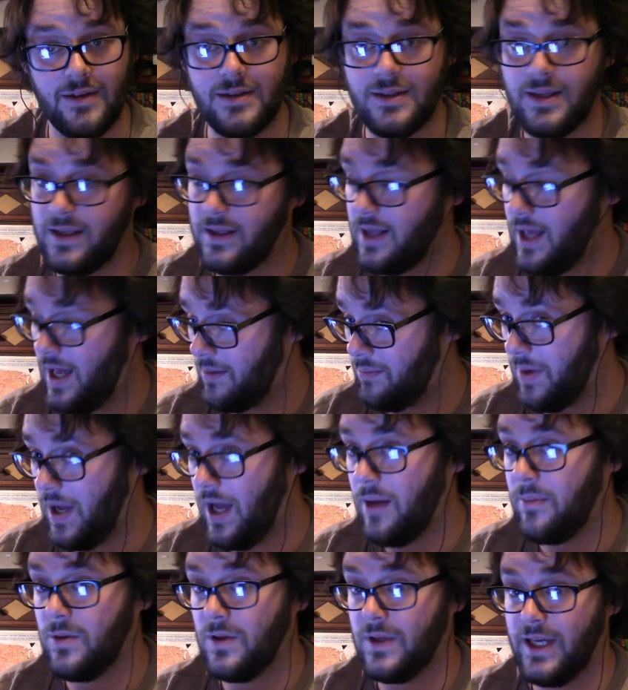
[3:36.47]
than that
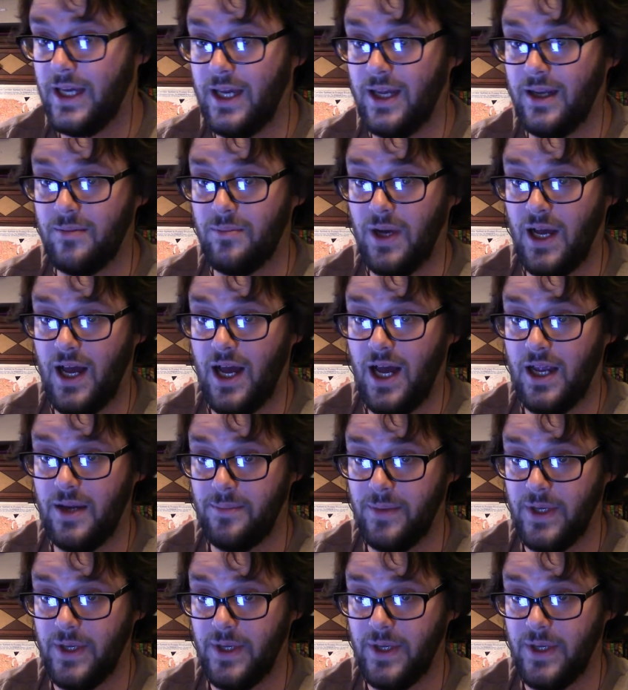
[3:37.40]
Bible can behind